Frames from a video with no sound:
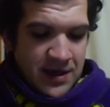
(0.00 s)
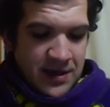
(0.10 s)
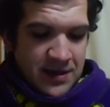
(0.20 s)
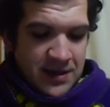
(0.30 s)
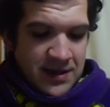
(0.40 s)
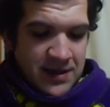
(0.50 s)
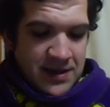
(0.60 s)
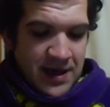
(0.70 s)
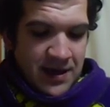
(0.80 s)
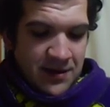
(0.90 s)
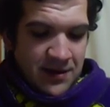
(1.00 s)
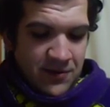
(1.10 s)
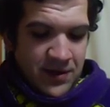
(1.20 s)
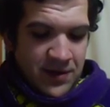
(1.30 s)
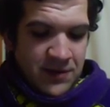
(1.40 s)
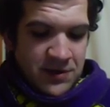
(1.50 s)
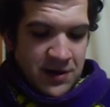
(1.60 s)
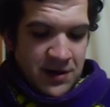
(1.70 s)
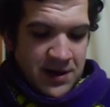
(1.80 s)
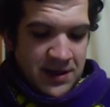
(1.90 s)
"They say when he was
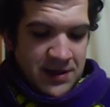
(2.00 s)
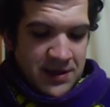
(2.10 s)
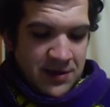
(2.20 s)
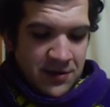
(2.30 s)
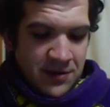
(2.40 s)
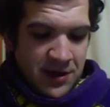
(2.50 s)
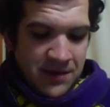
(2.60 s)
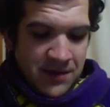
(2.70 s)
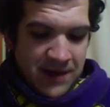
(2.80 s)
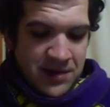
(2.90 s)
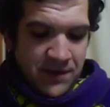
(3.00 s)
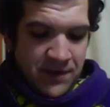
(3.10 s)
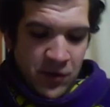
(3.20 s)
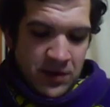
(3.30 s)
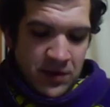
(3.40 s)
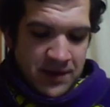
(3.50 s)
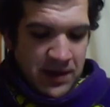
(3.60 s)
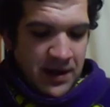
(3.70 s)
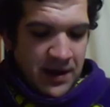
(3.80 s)
caught he said, 'Don't kill me, I'm tough, you won't like me.'"